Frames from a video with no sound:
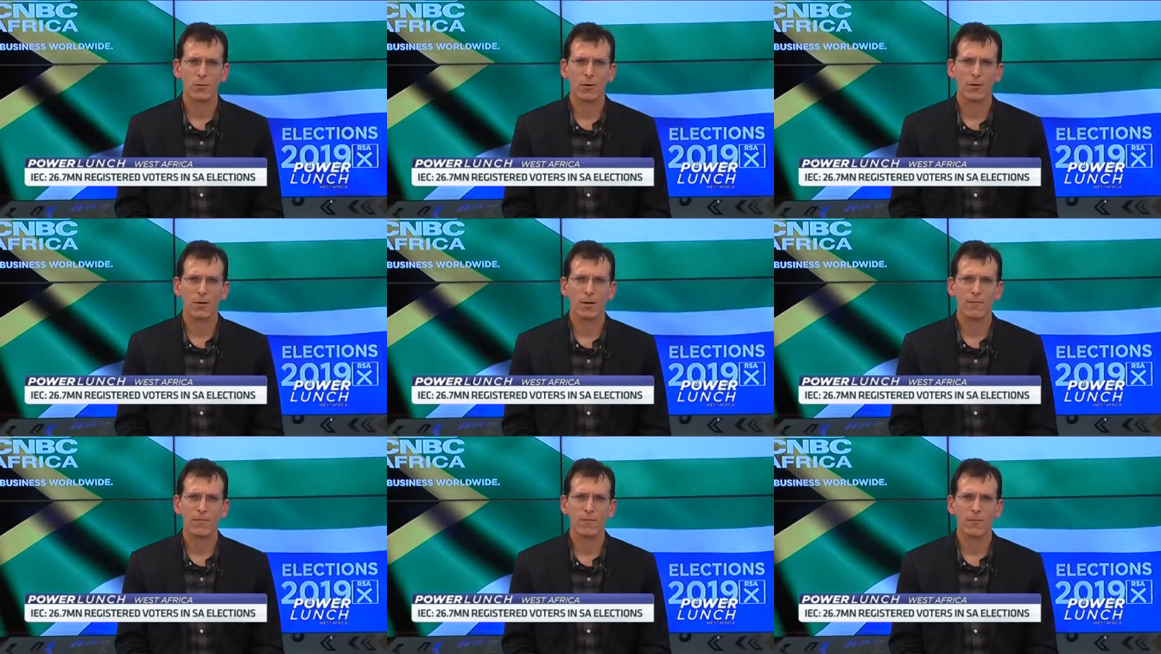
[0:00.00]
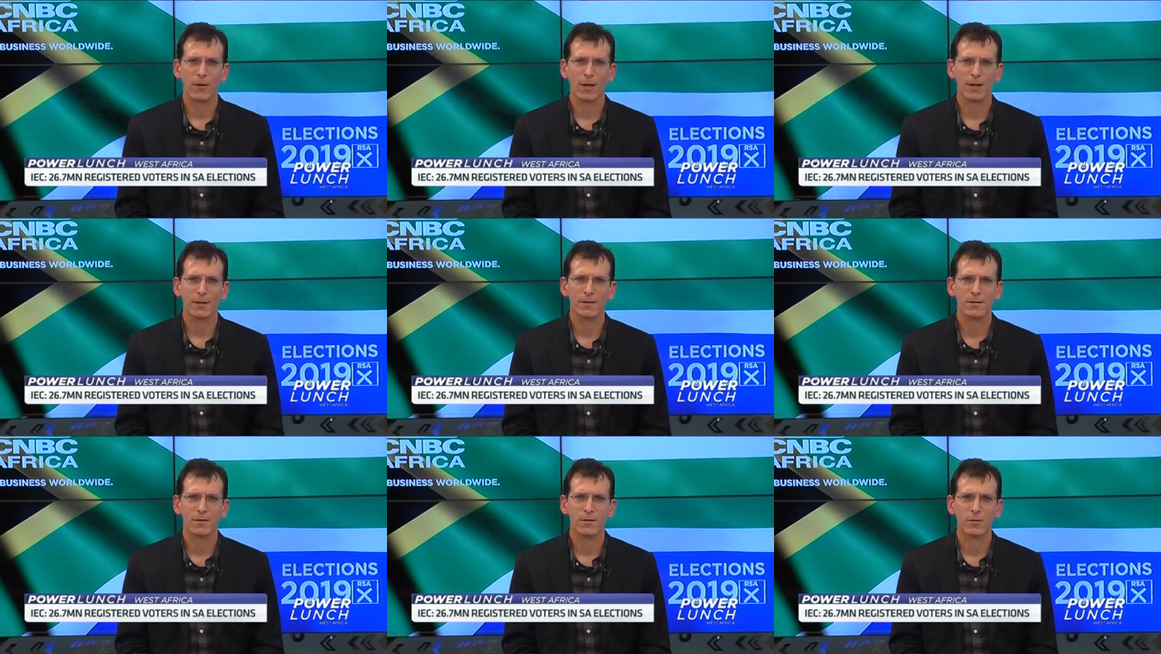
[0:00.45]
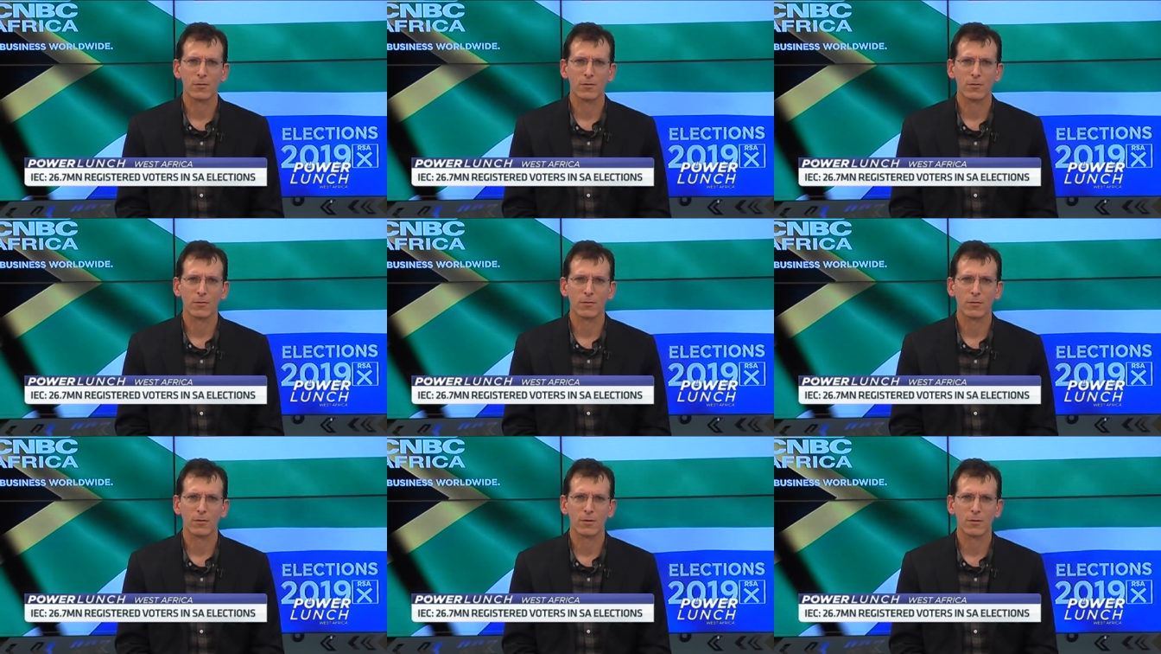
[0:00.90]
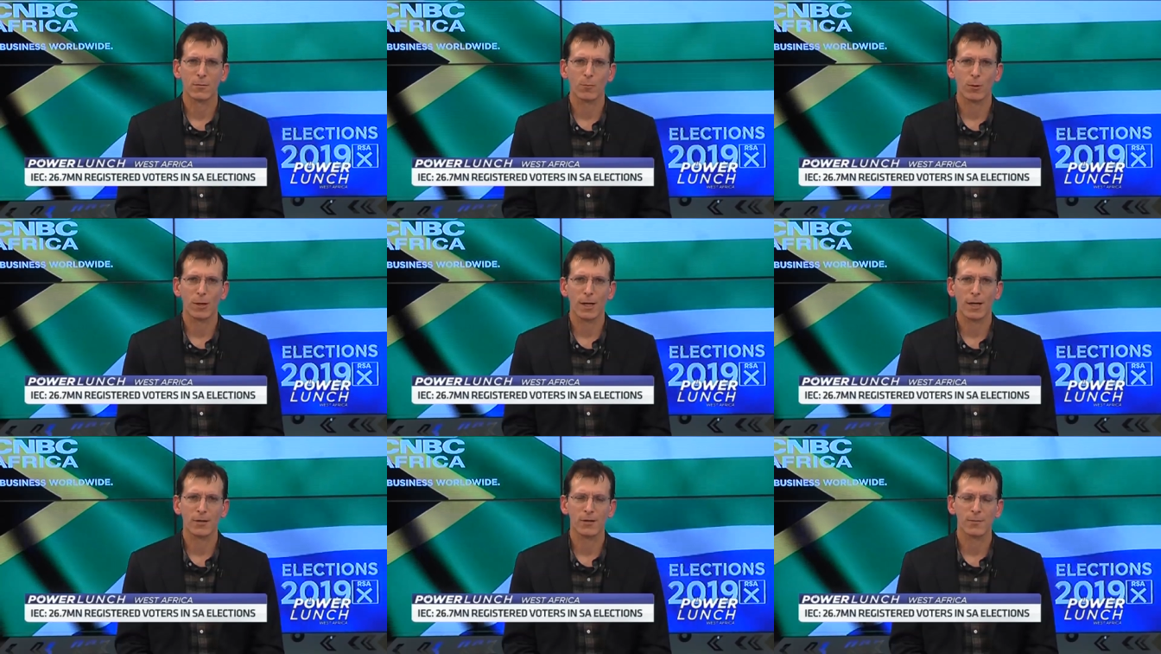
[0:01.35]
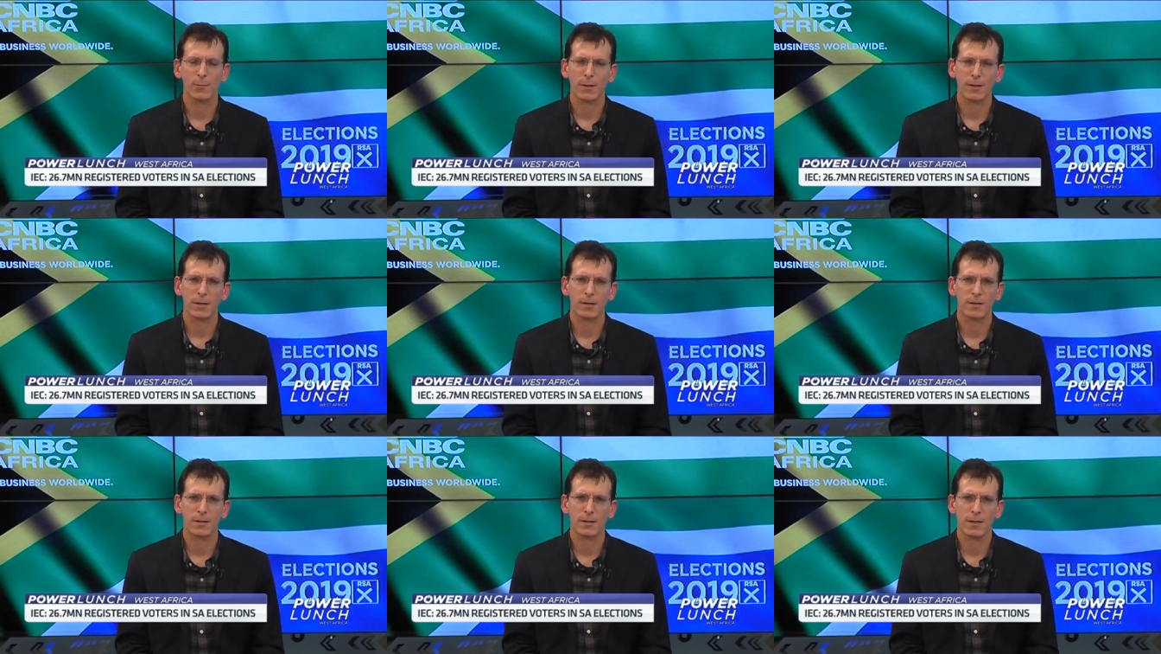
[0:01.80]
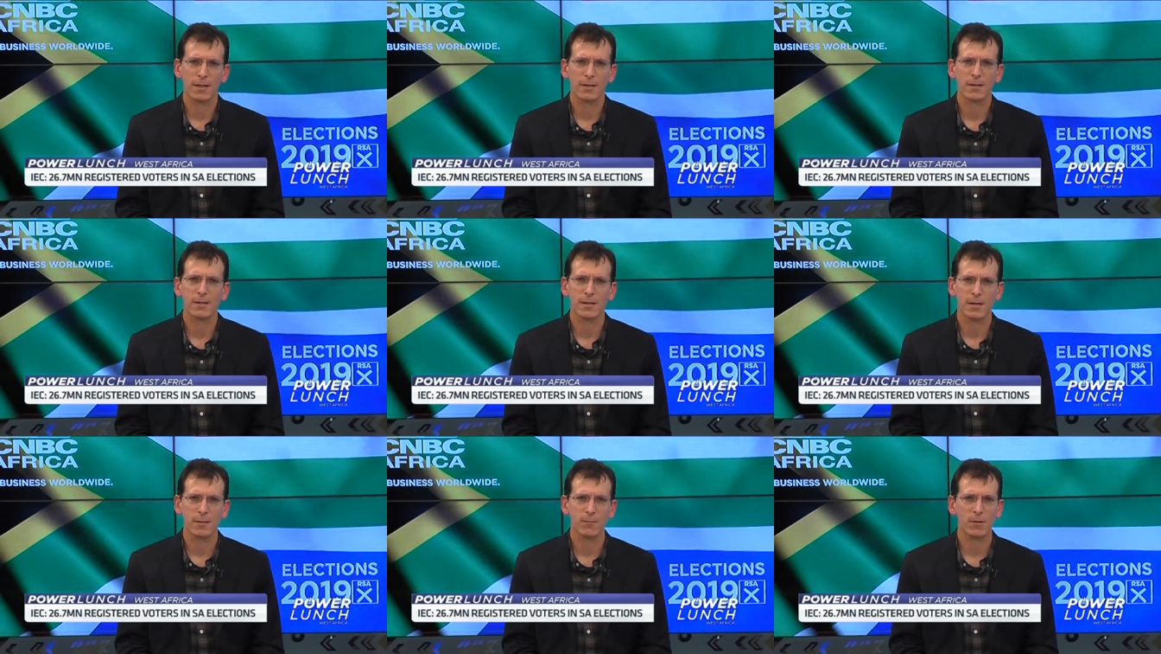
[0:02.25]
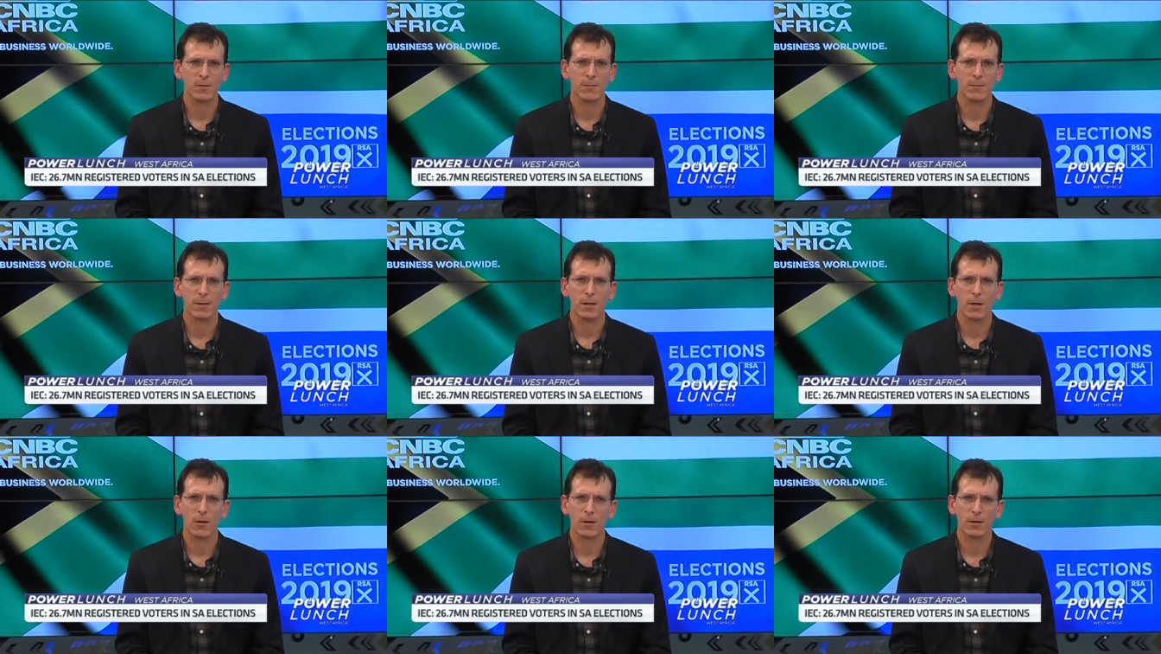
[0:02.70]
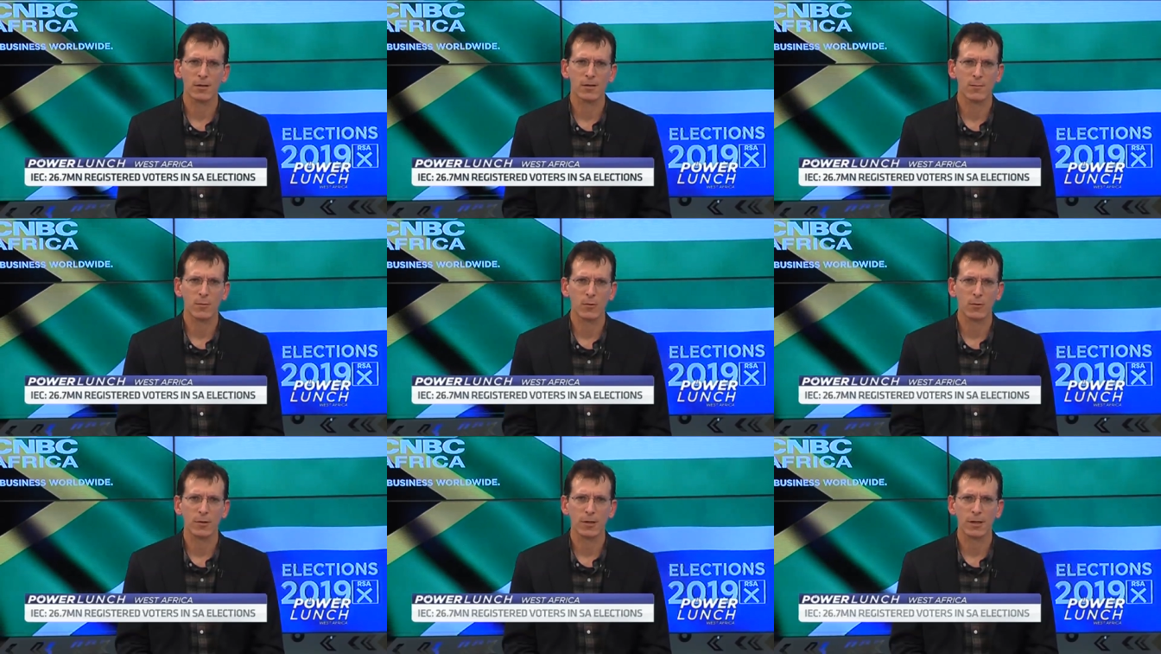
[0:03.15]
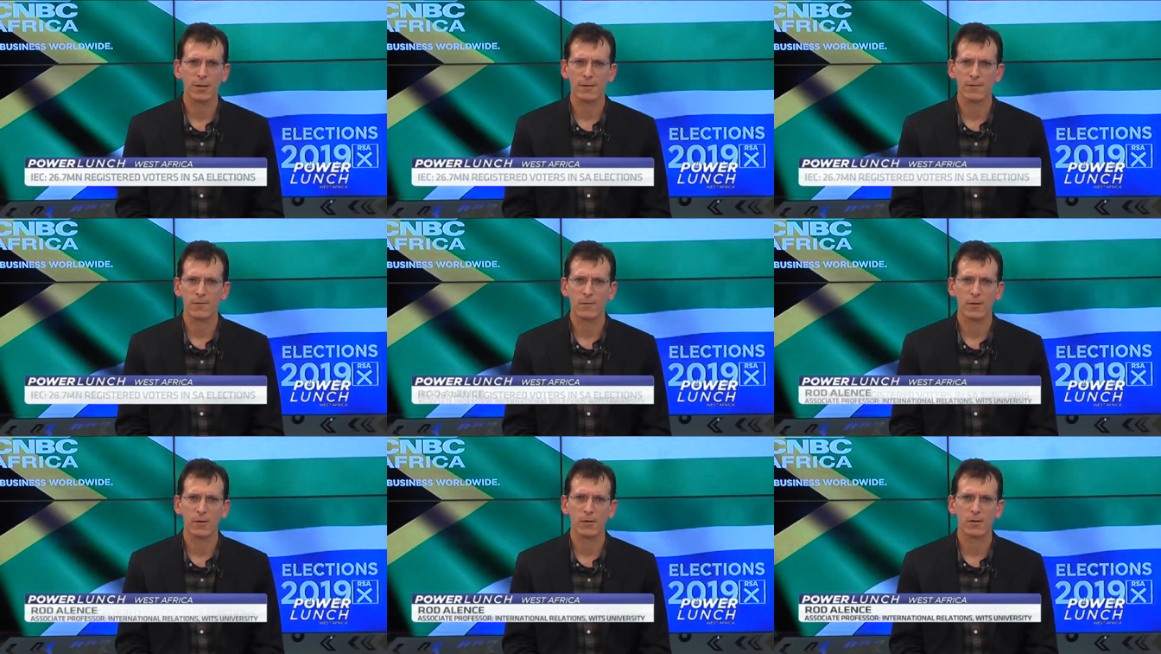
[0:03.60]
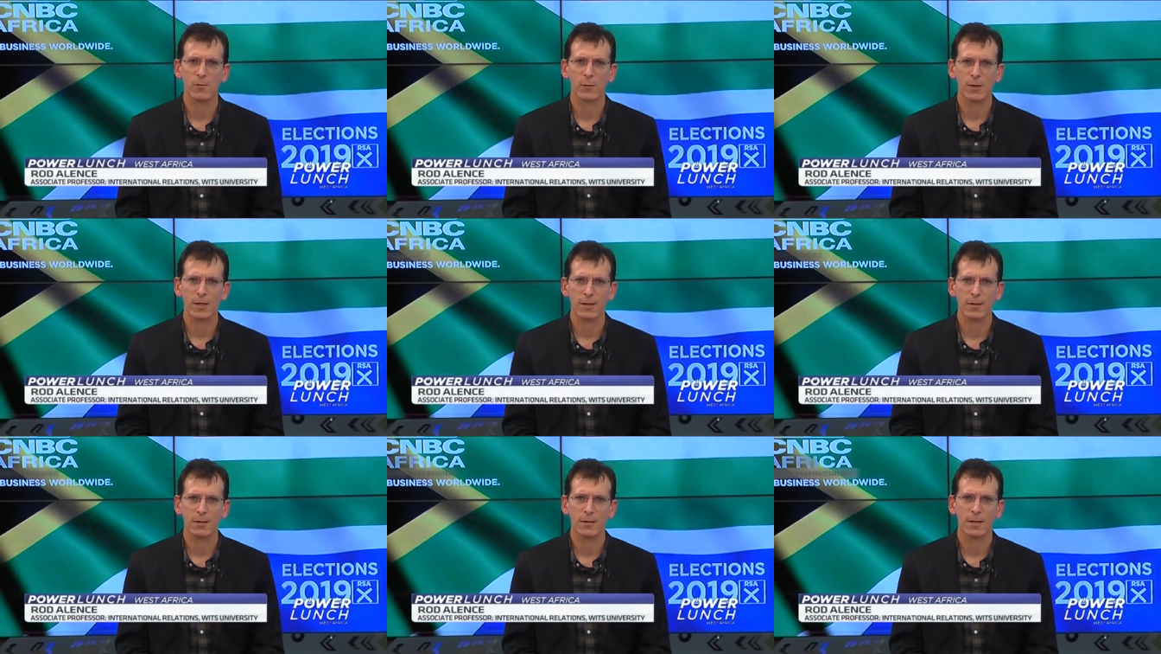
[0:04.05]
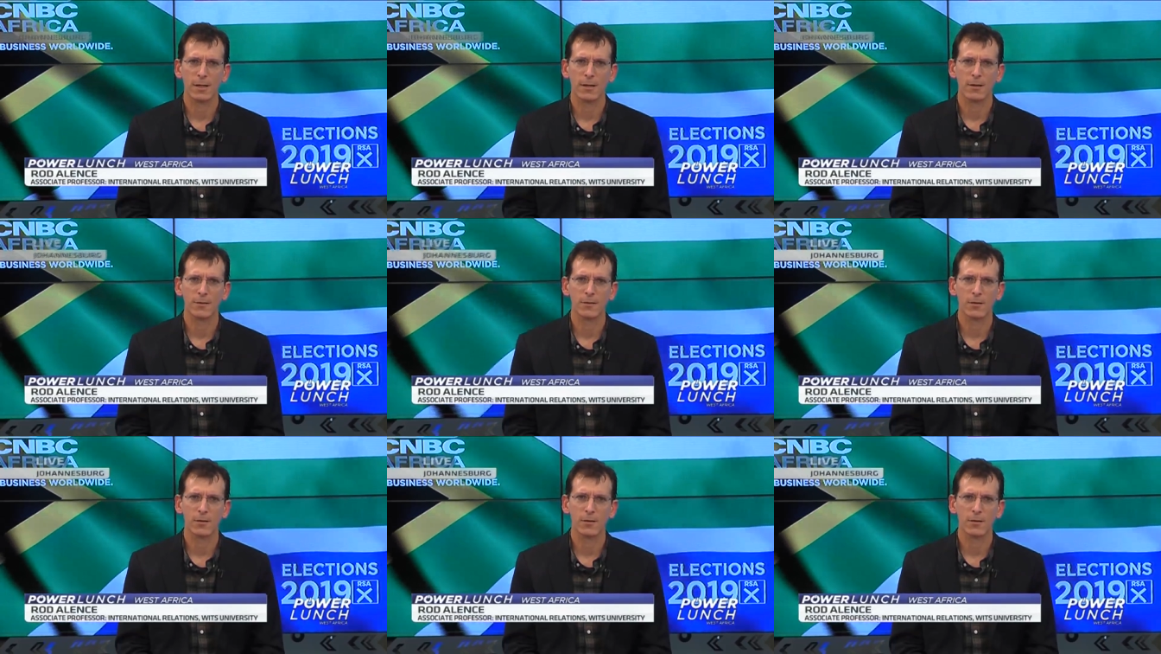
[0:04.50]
early for us to, to pronounce, but things seem to be going smoothly as far as we can tell.